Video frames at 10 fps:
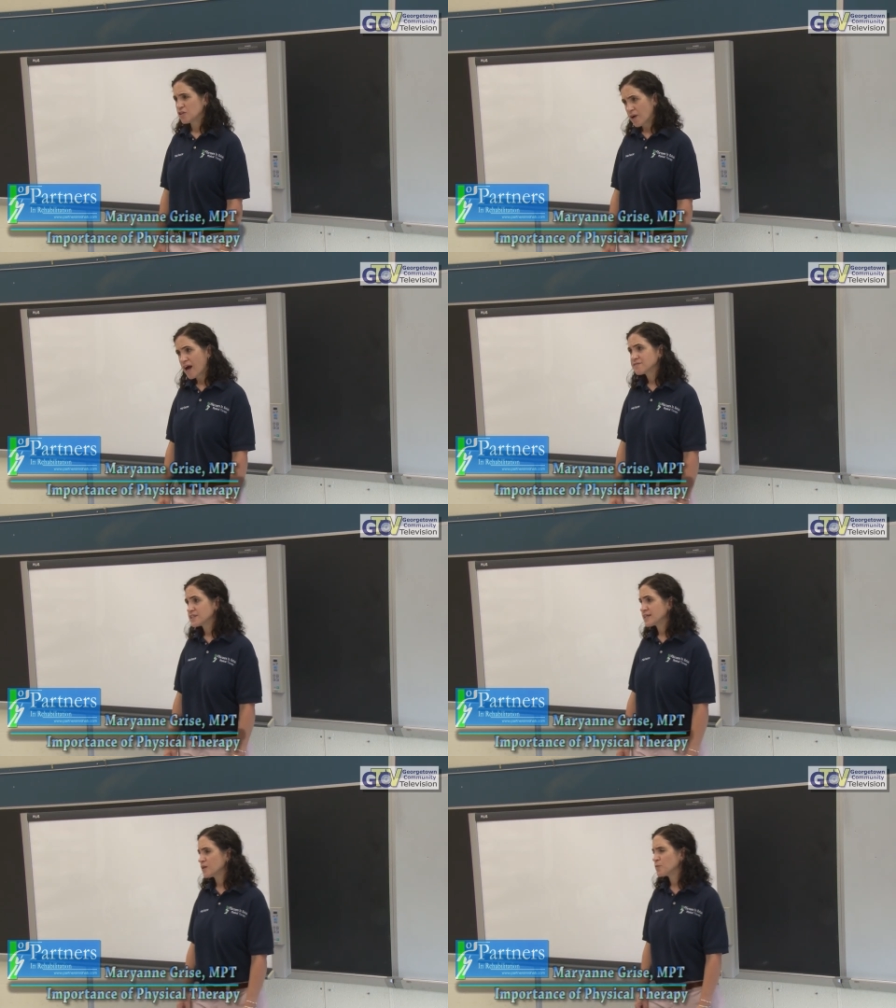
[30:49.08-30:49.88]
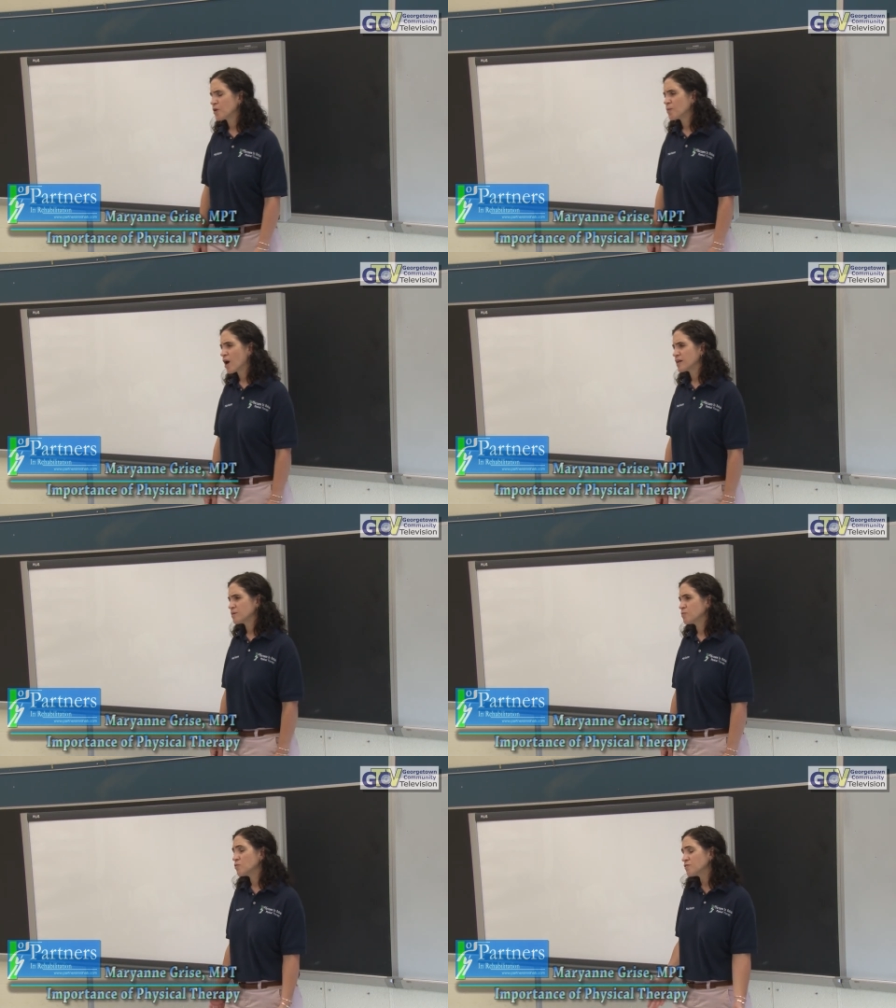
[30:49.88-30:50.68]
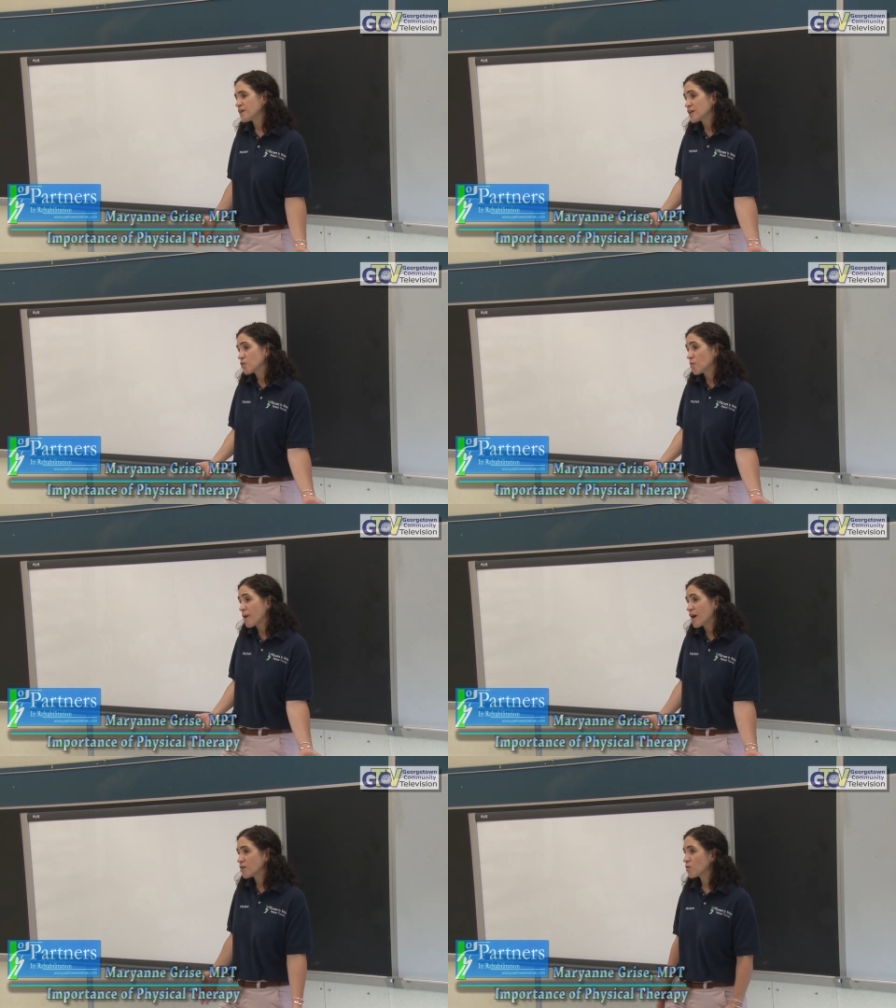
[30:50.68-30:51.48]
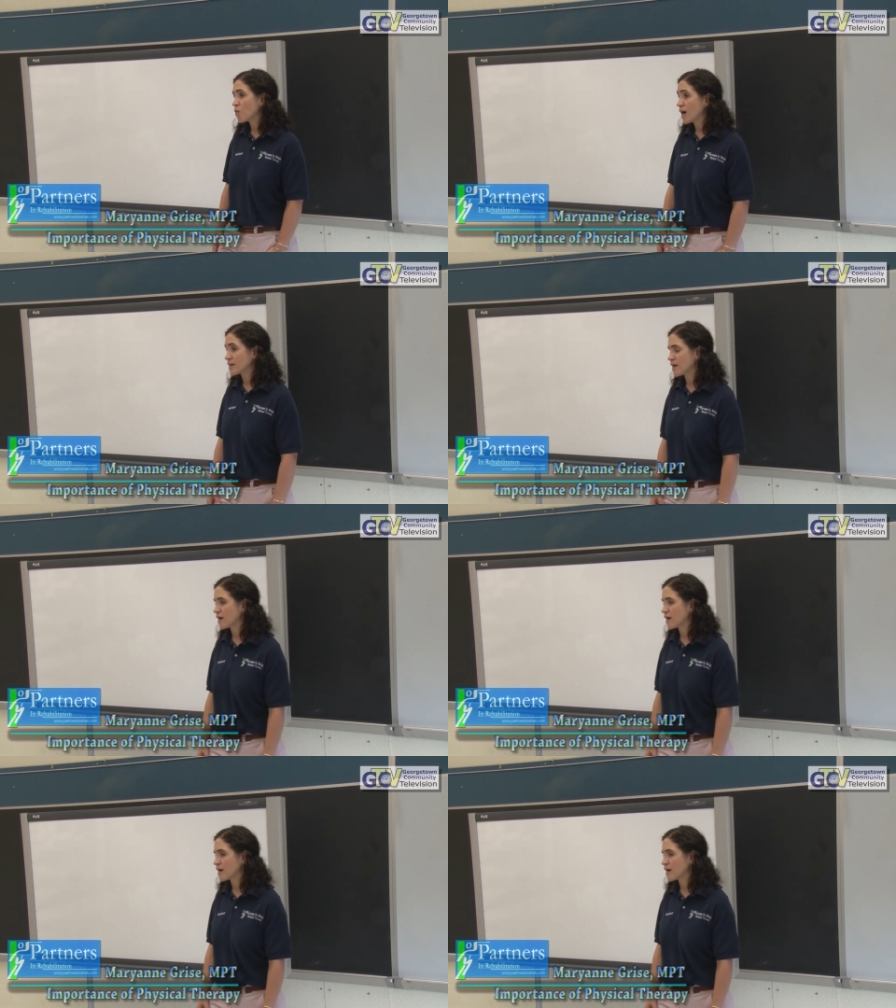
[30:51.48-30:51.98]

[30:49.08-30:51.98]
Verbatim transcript: You have to keep your body moving no matter what.